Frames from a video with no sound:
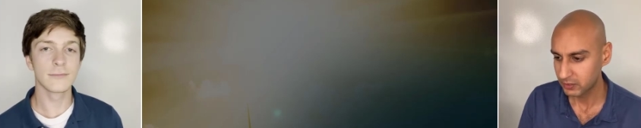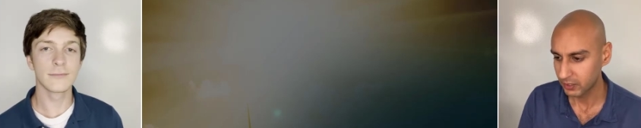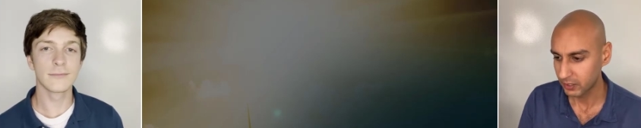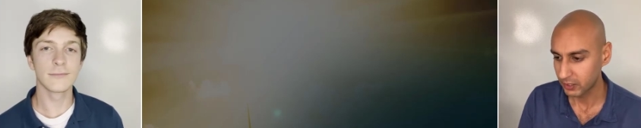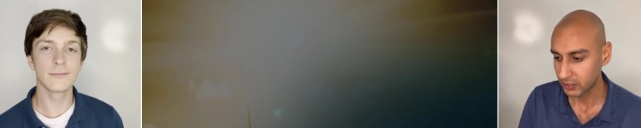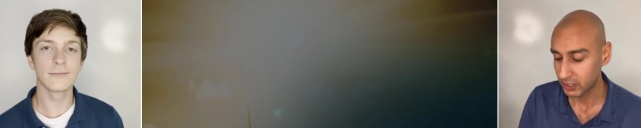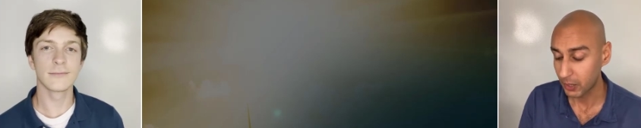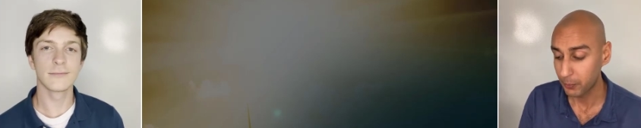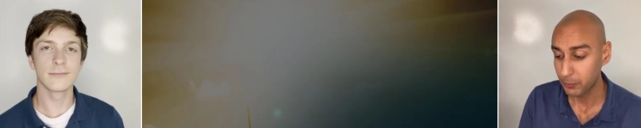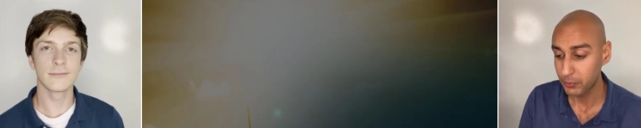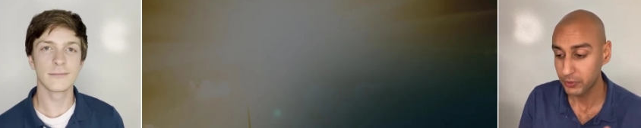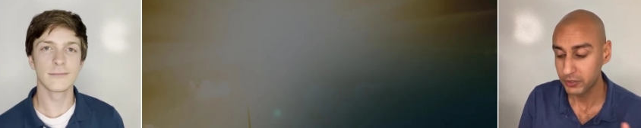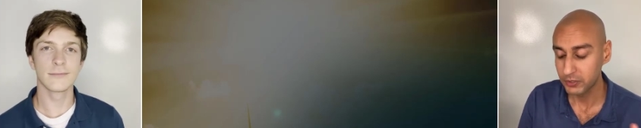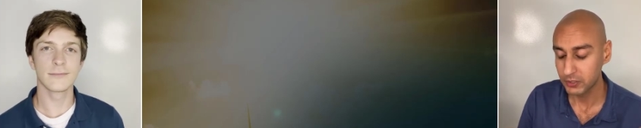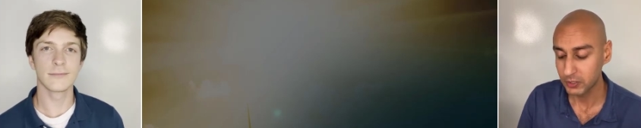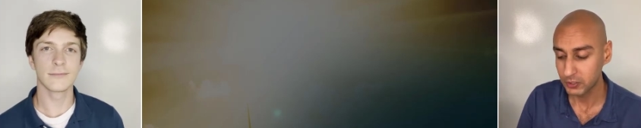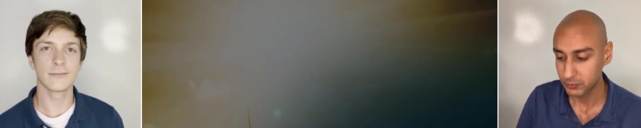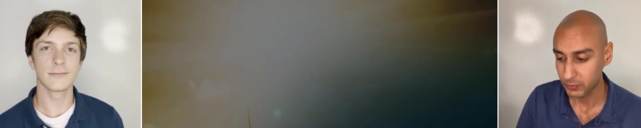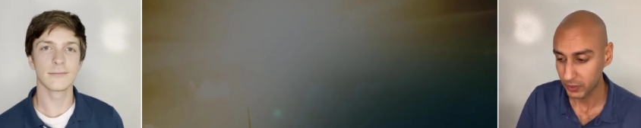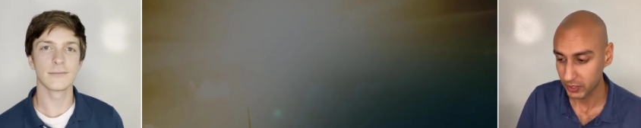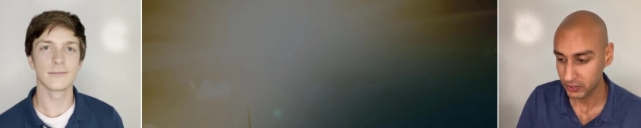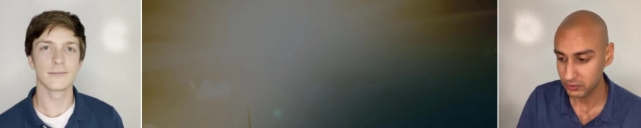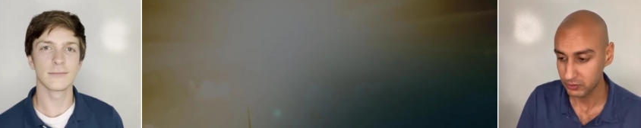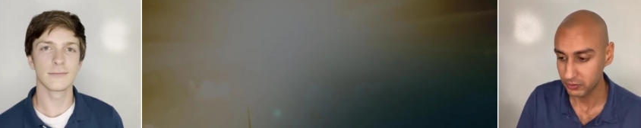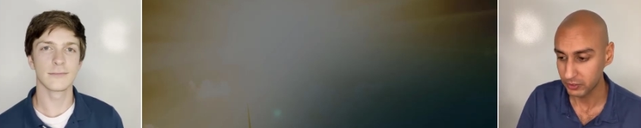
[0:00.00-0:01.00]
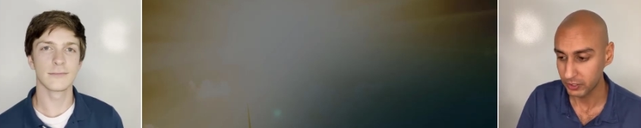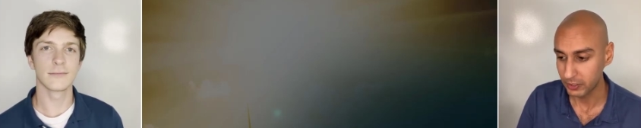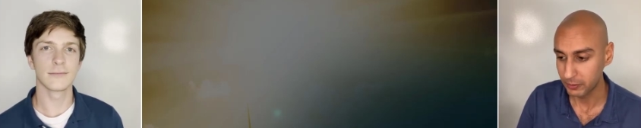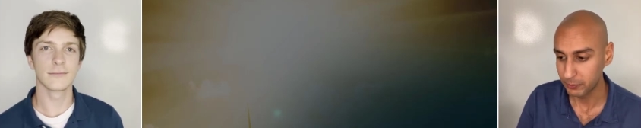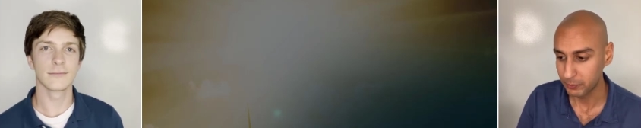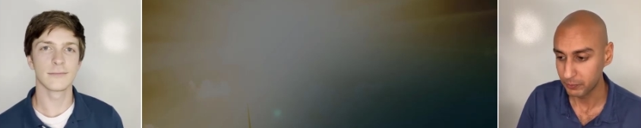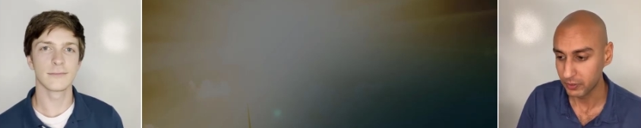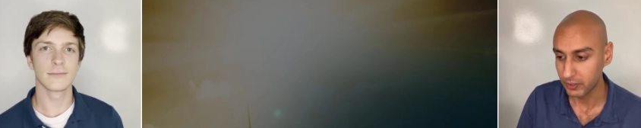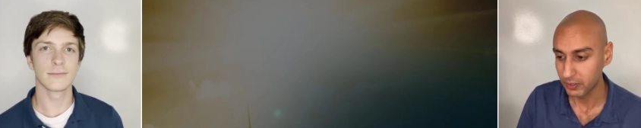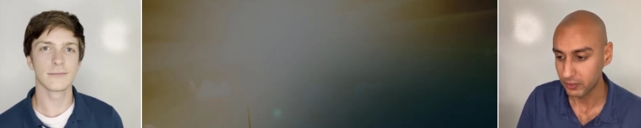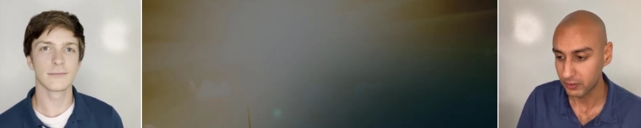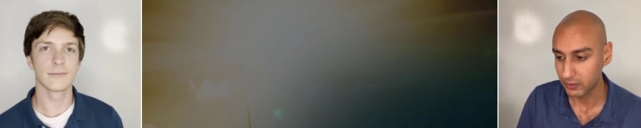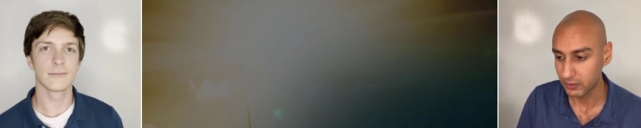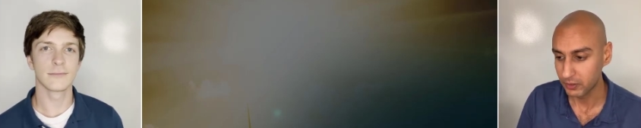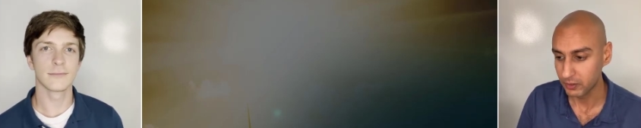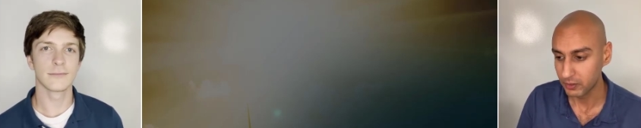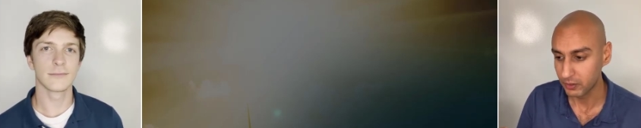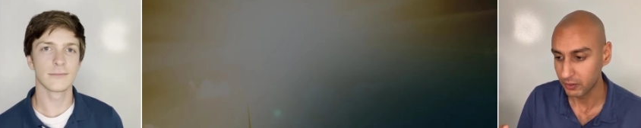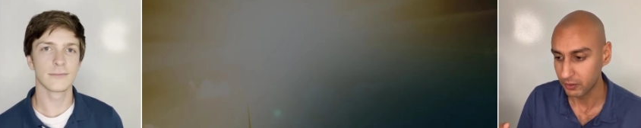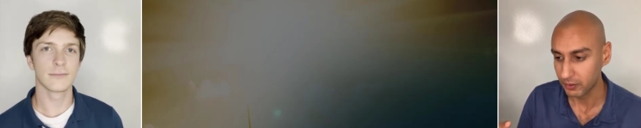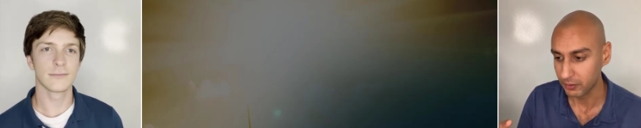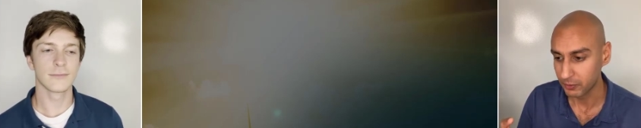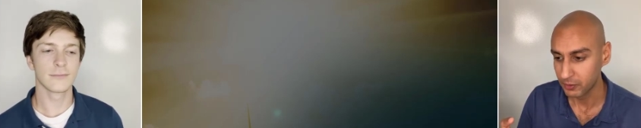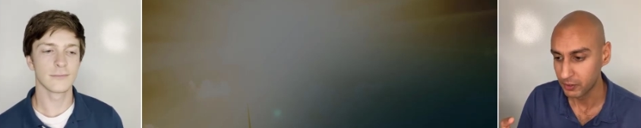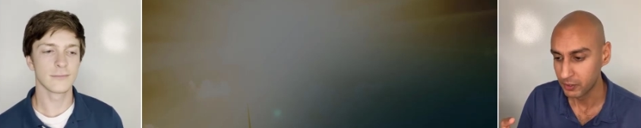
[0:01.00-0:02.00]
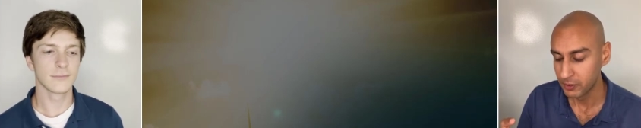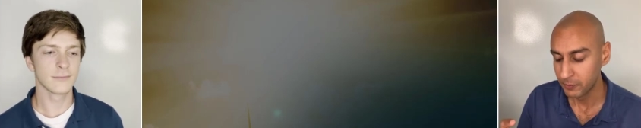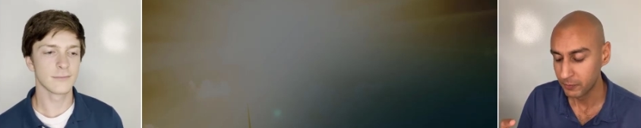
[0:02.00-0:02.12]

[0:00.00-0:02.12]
Speaker 1: uh, couple years especially, but the